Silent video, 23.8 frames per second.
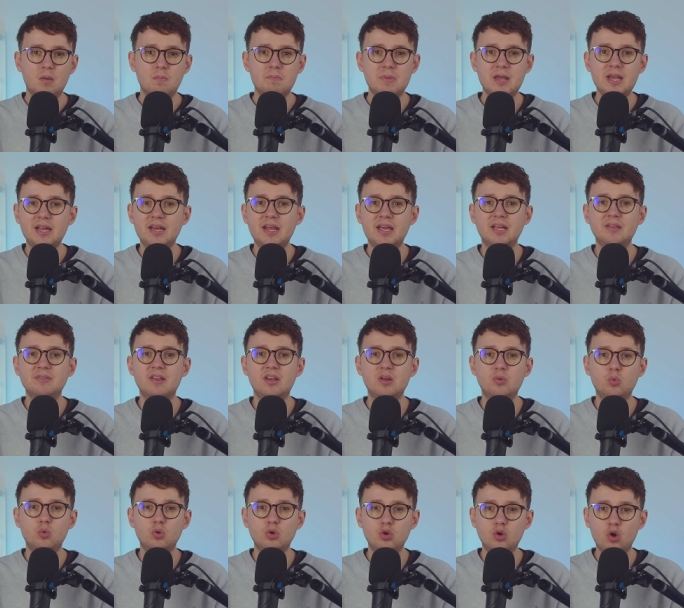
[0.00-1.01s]
meaning that
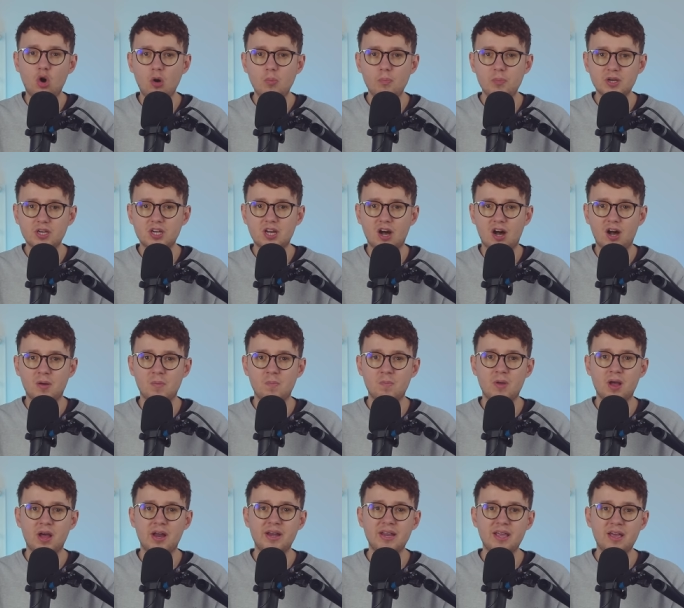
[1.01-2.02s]
it will not
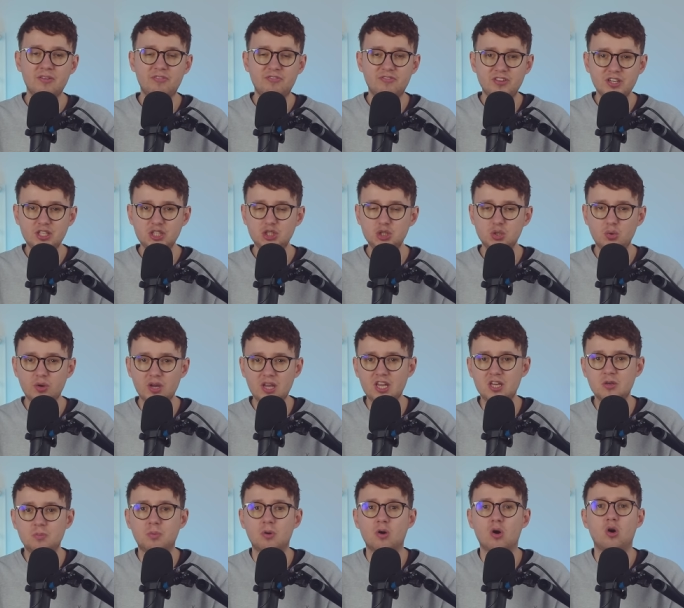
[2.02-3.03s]
become an official
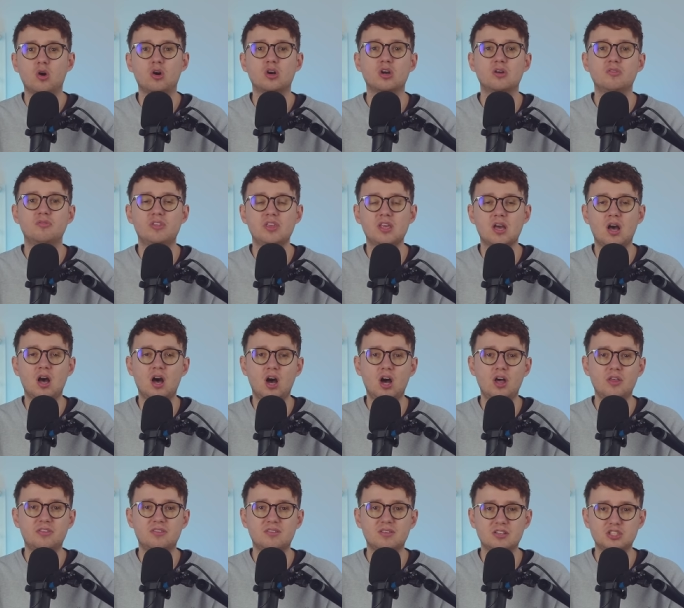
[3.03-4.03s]
epoch of the
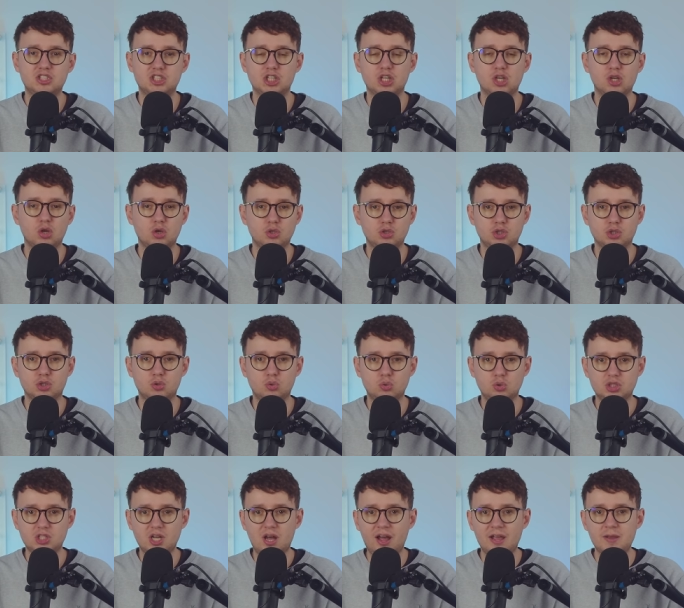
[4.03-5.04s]
Earth's geological
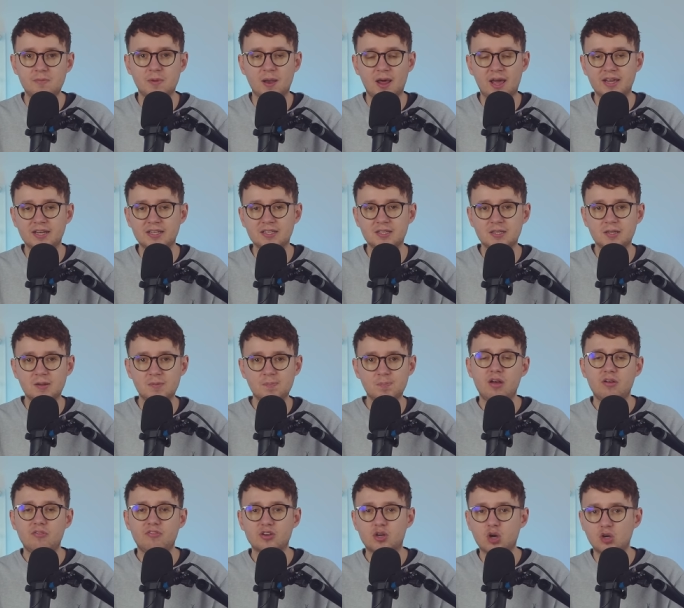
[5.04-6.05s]
timeline.
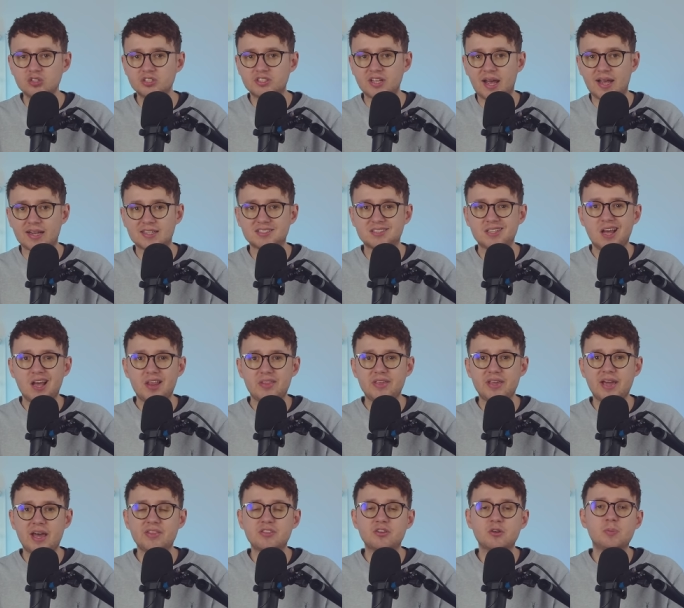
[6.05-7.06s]
For context,
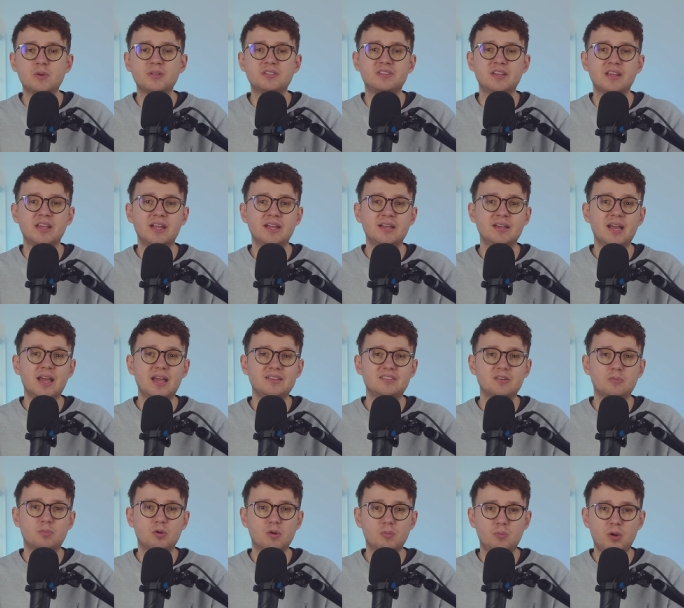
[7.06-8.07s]
the Anthropocene is
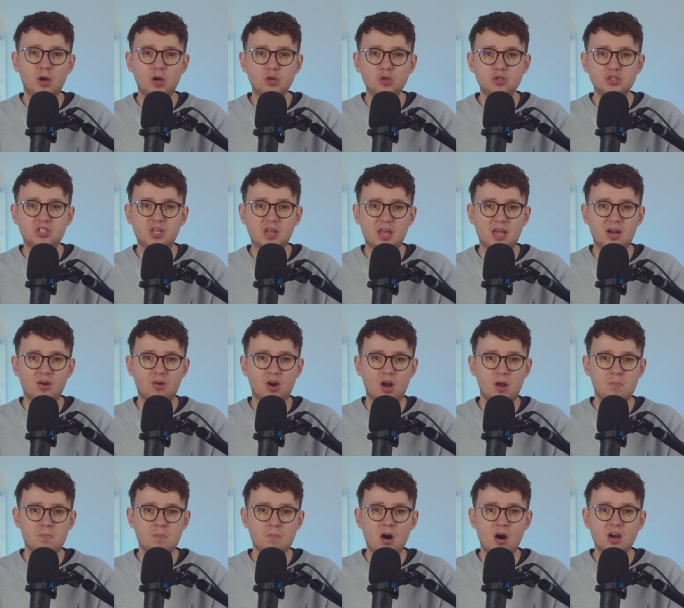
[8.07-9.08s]
a proposed
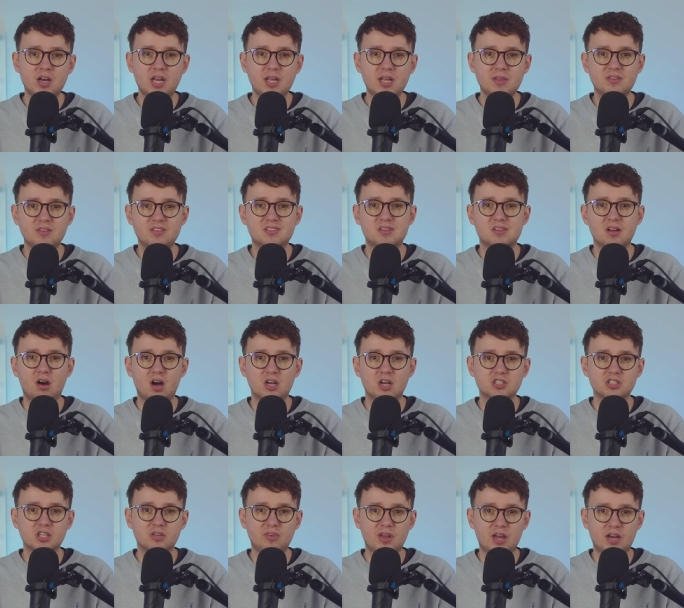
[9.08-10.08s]
era marking the
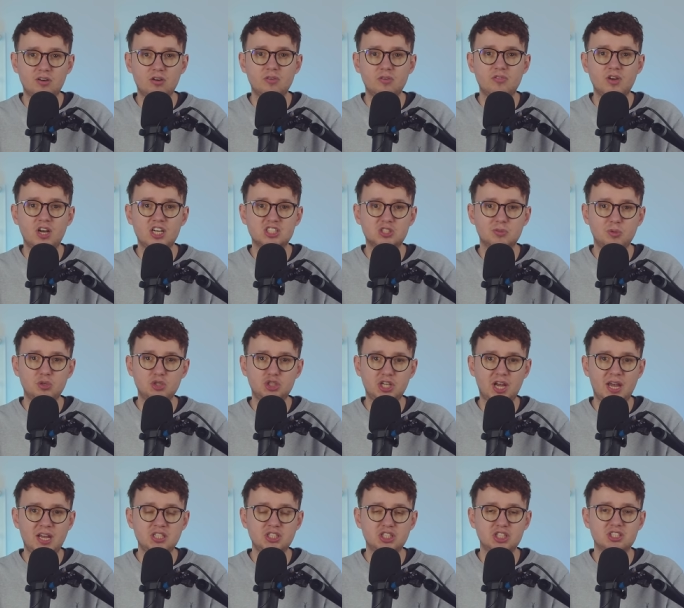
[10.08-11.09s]
start of irreversible
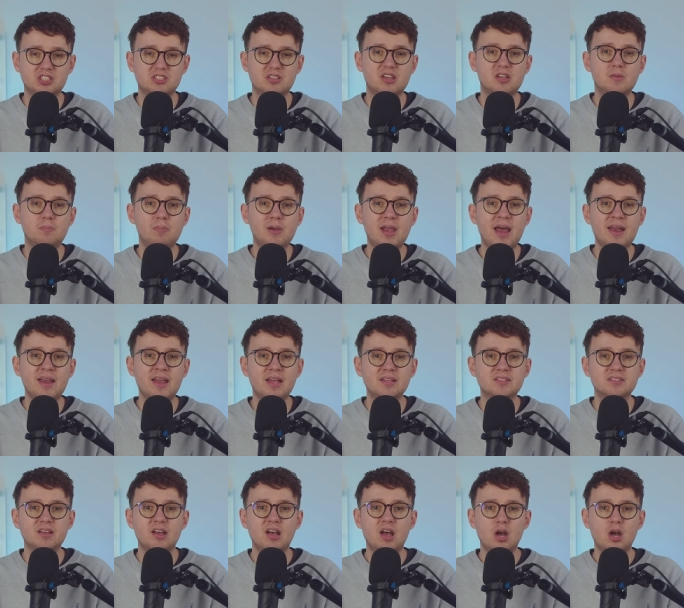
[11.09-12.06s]
changes to the planet